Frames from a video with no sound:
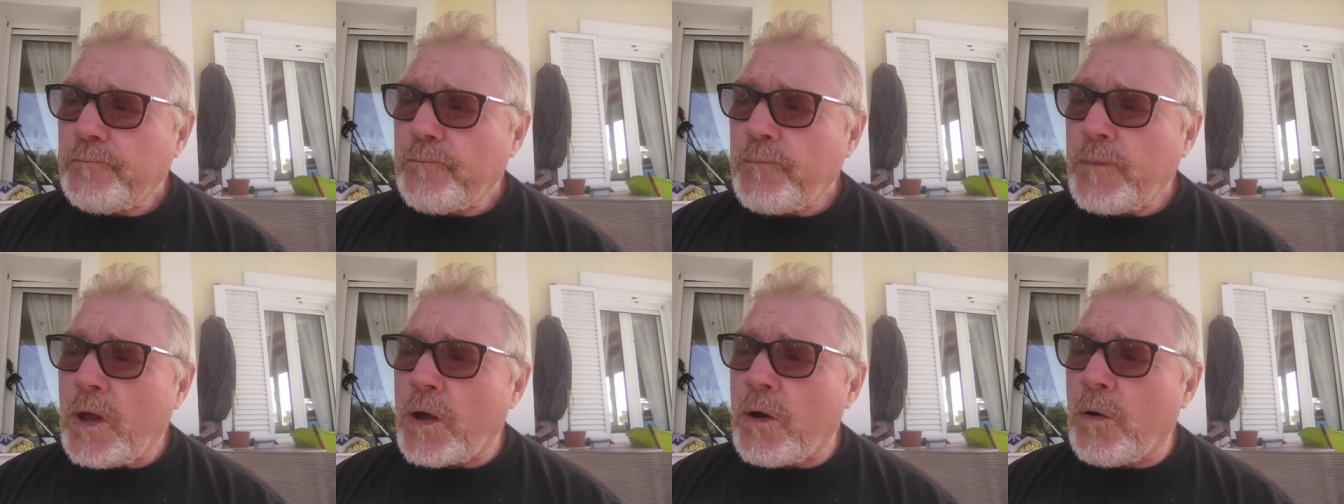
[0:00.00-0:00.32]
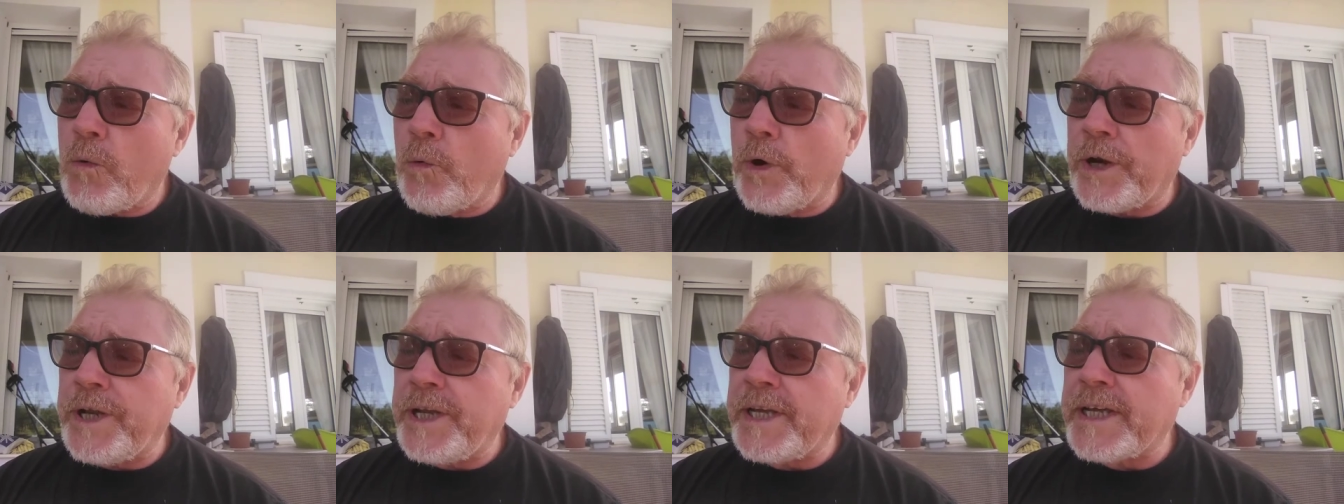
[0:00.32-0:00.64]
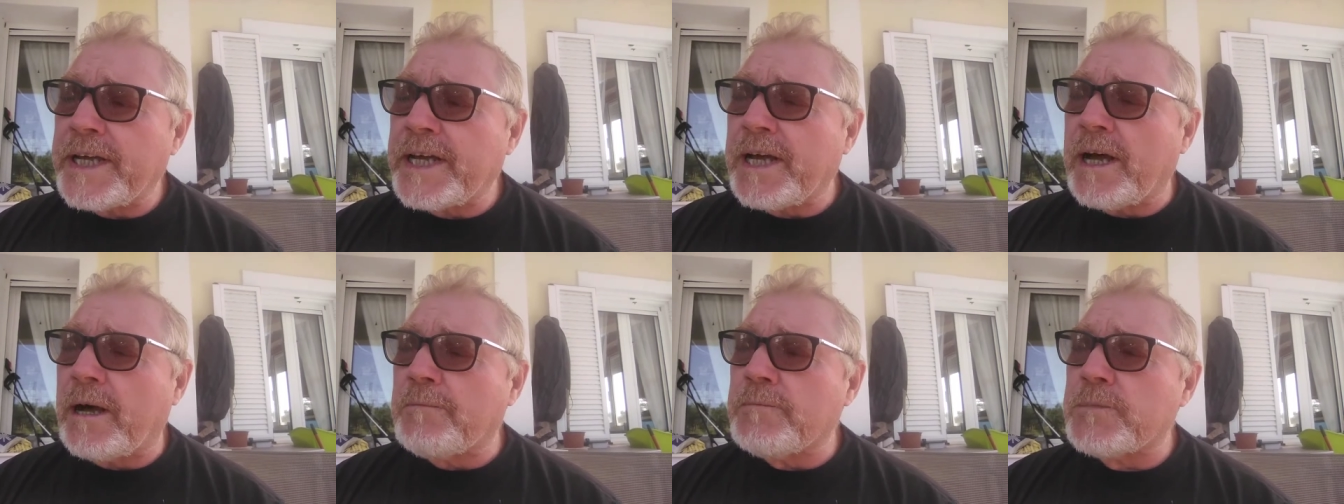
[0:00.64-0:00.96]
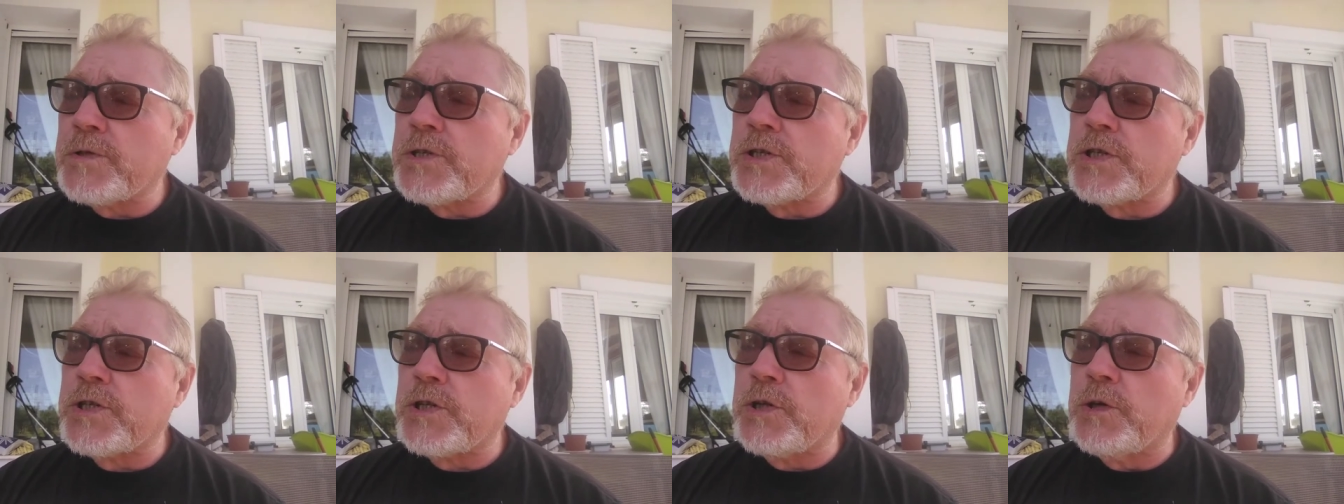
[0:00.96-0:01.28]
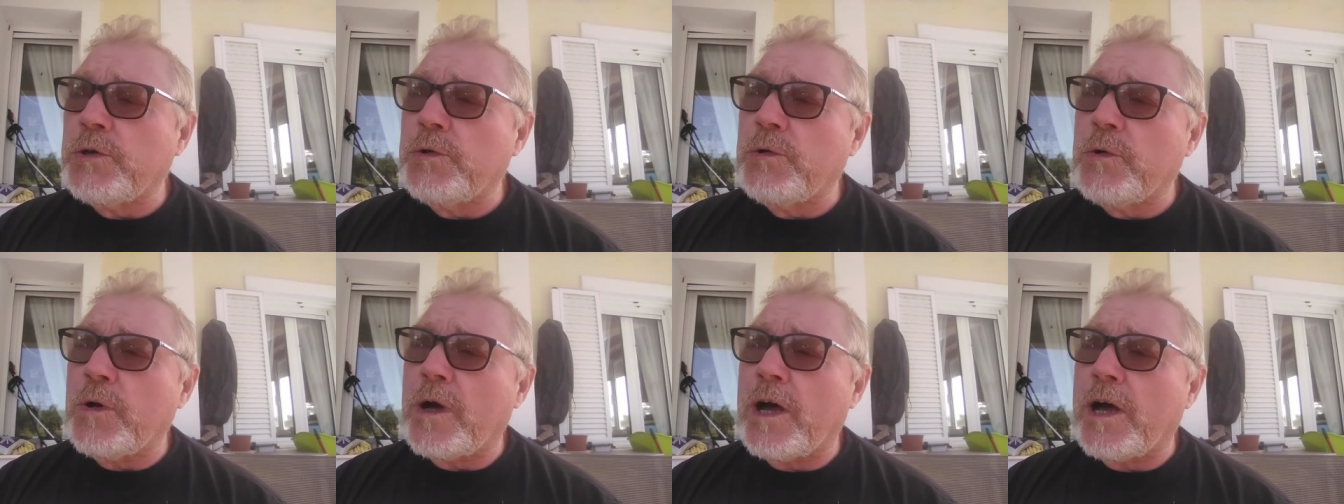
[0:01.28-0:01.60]
When it comes
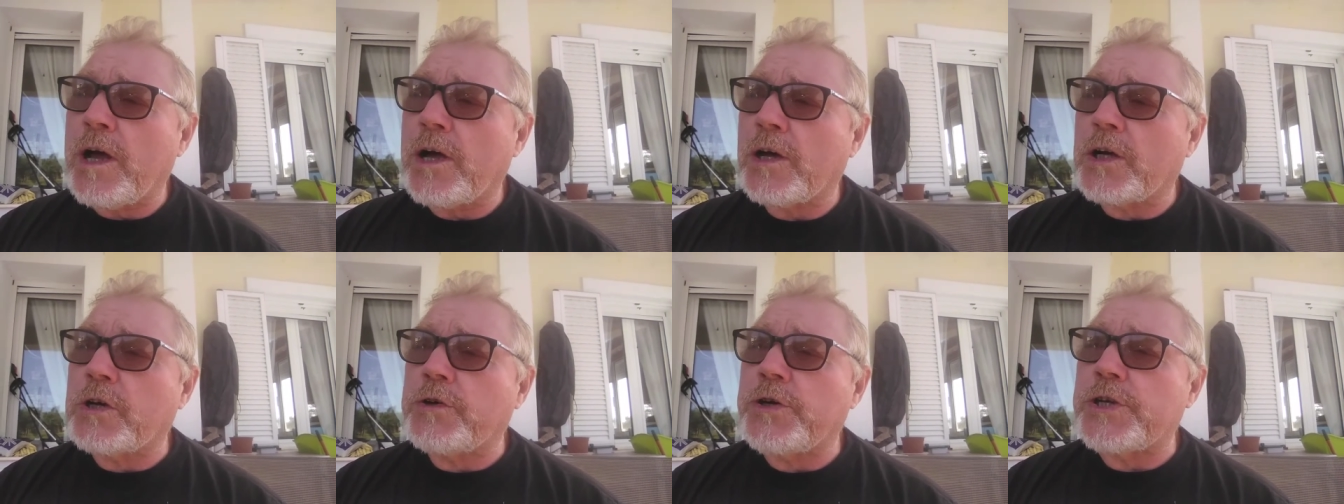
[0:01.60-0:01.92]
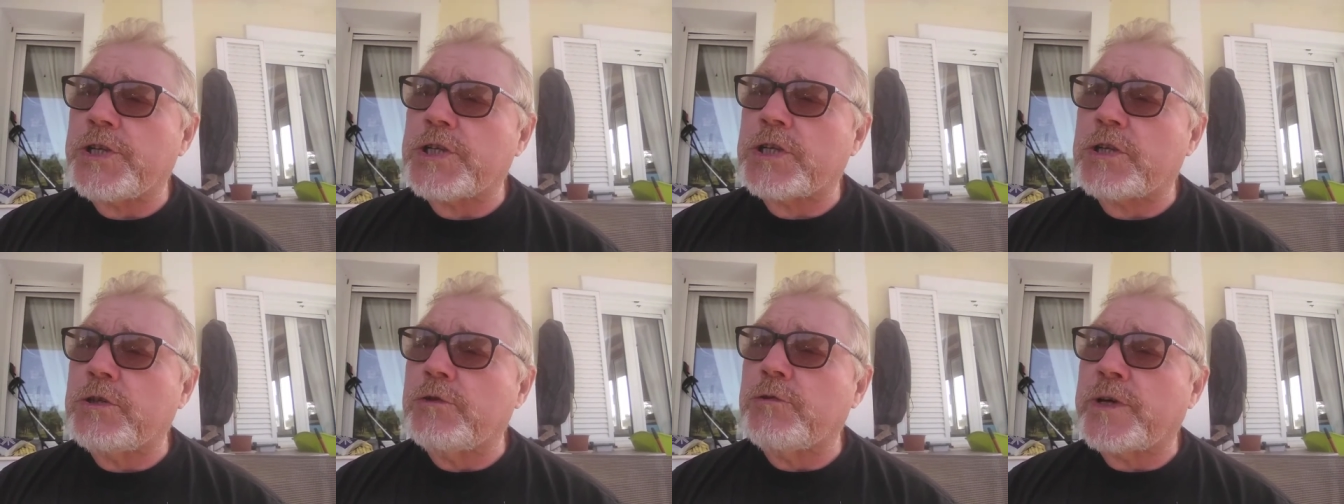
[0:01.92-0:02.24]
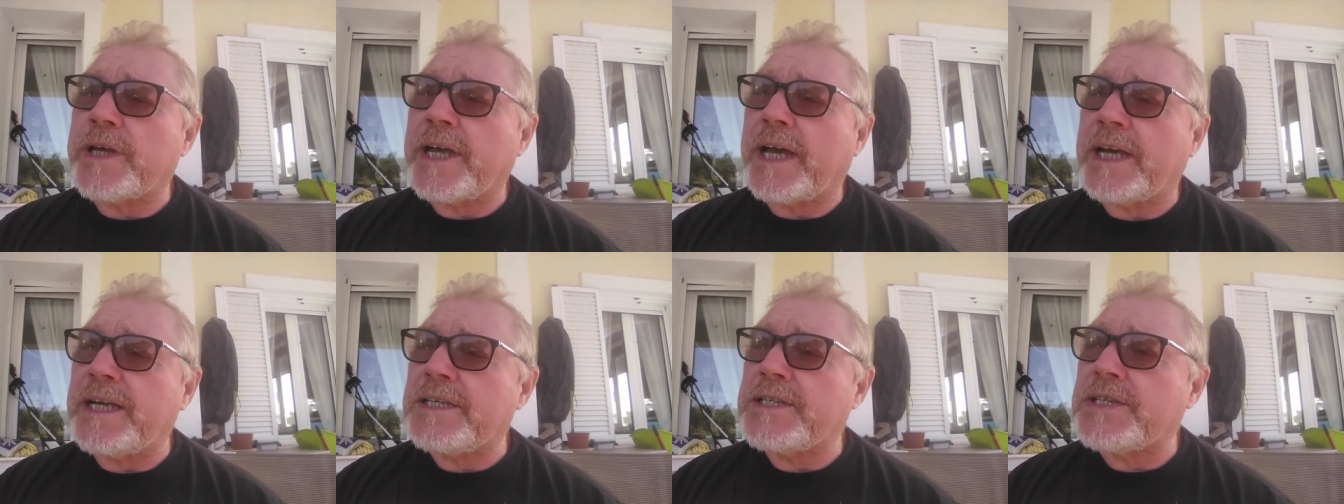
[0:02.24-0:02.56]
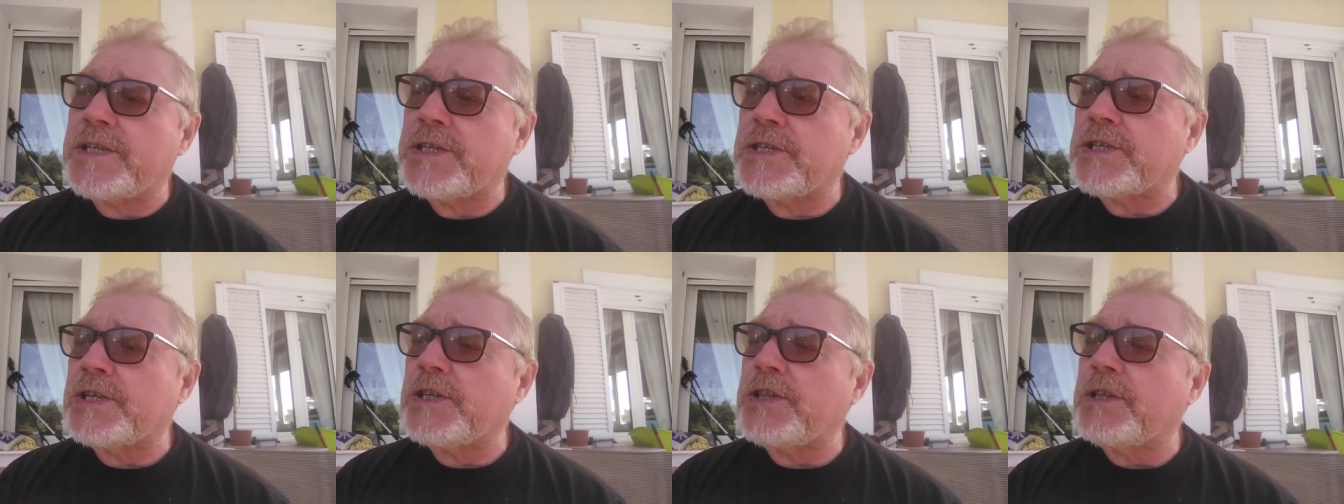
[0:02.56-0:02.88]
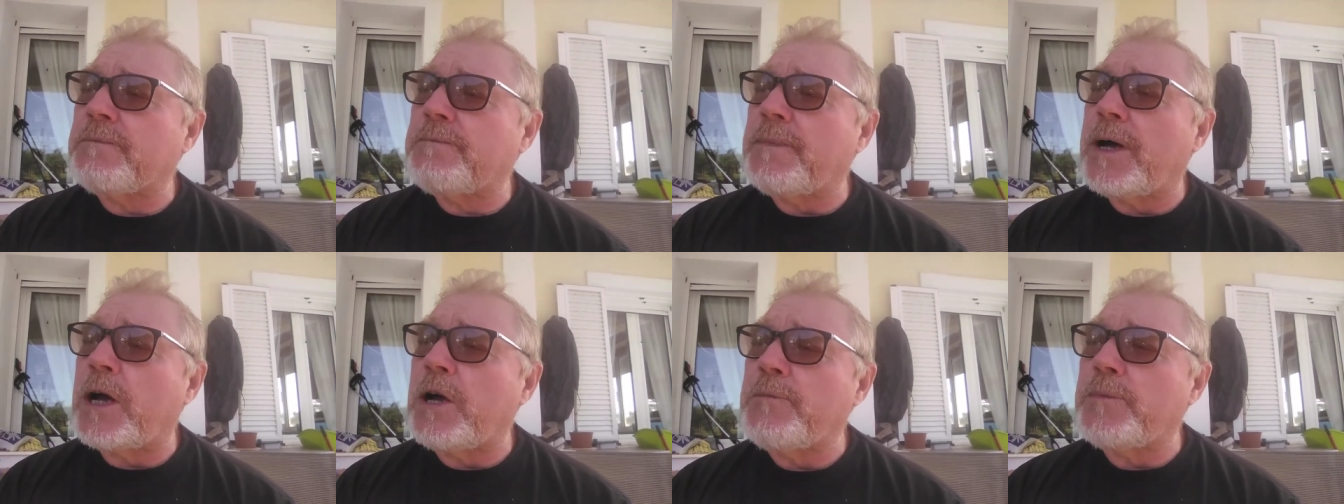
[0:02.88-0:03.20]
to critical cases at the
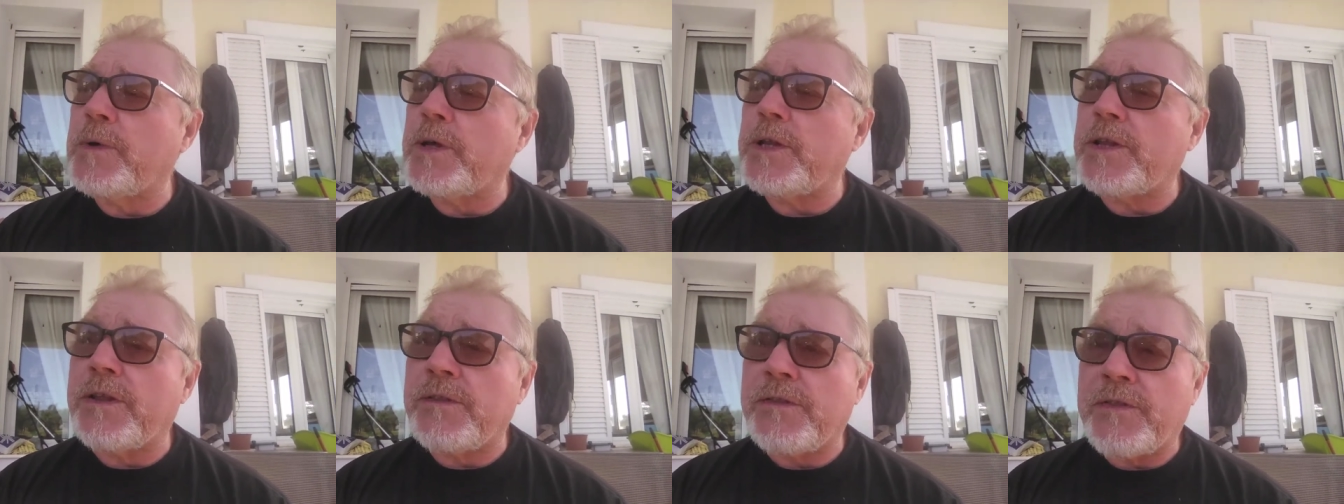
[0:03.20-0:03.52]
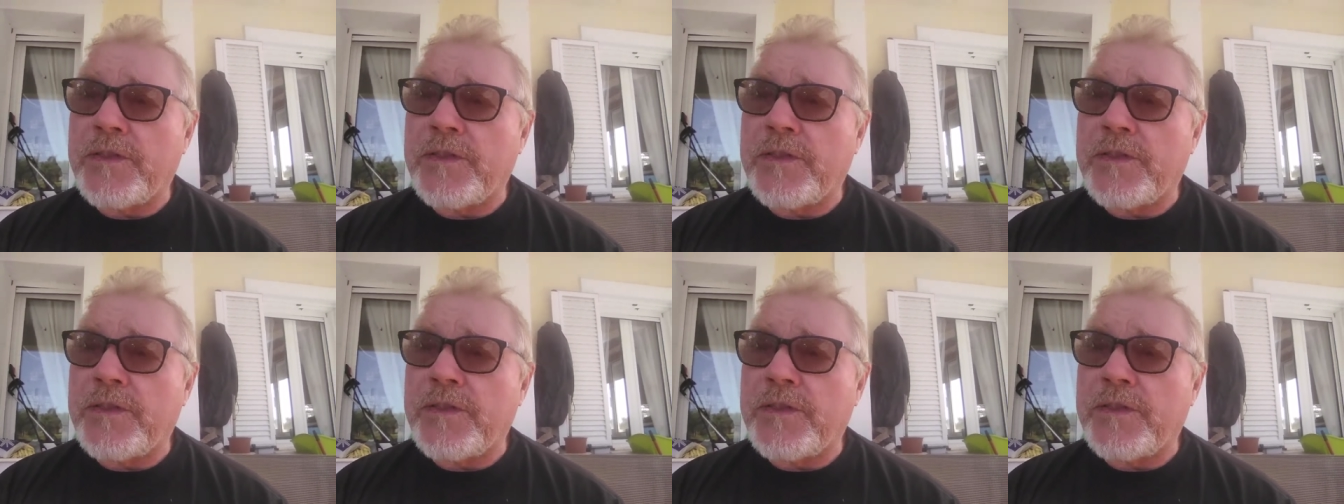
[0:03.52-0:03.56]
moment,